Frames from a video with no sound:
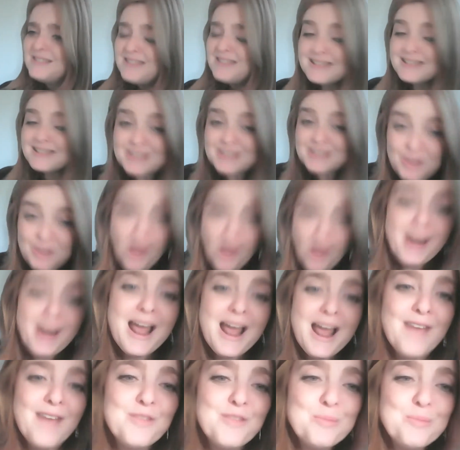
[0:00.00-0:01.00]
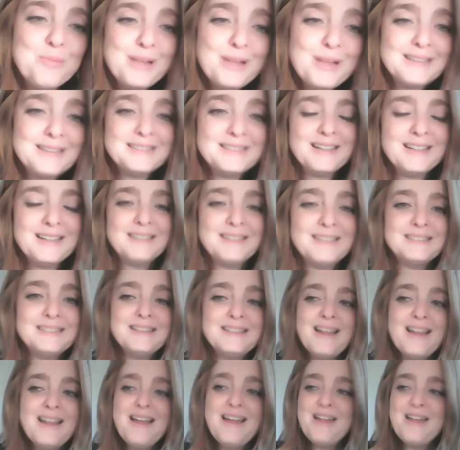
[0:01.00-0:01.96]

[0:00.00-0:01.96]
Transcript: does not have the blessings